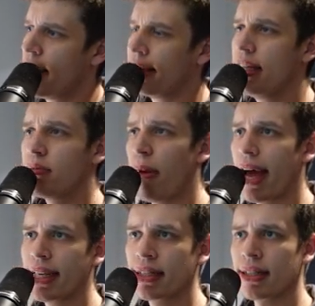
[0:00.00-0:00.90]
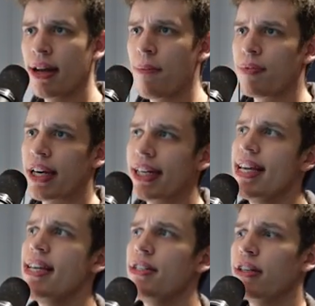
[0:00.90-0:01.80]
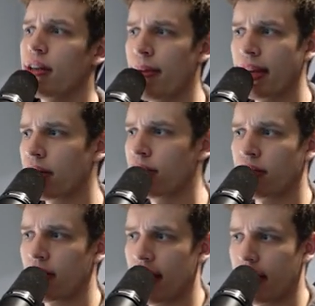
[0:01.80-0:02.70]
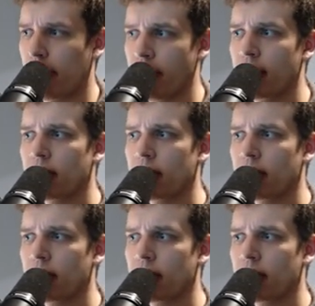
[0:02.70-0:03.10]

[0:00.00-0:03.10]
these mines, they're easier to micro for the Terran because